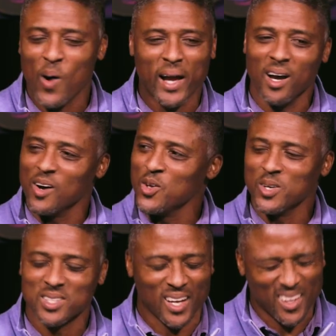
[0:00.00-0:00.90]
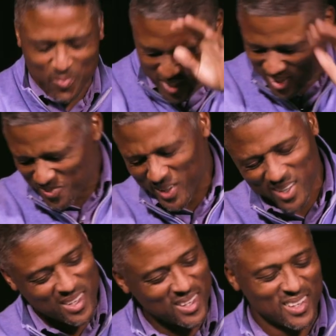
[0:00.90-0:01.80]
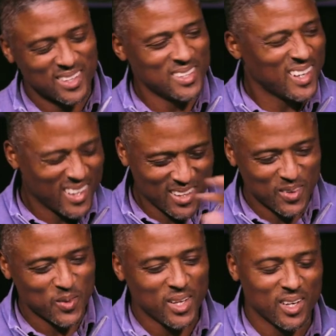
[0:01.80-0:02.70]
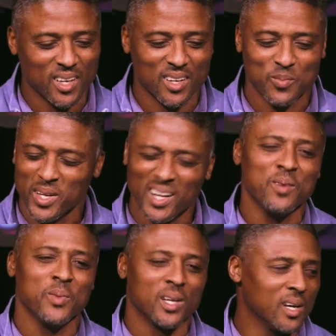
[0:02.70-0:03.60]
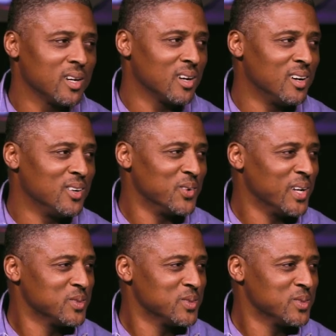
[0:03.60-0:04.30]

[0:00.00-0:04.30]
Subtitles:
Oh, I know. You was like, leave me the hell alone.